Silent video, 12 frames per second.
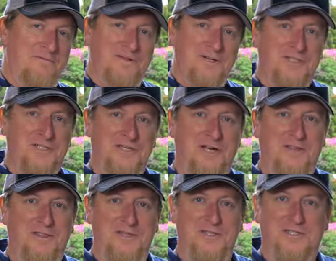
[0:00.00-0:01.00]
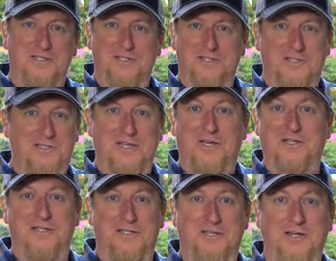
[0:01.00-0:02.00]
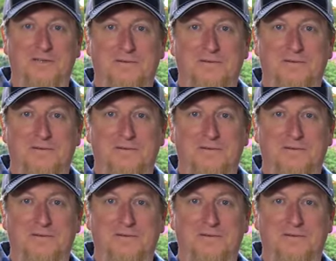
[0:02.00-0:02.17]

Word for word: finish on this is second to none.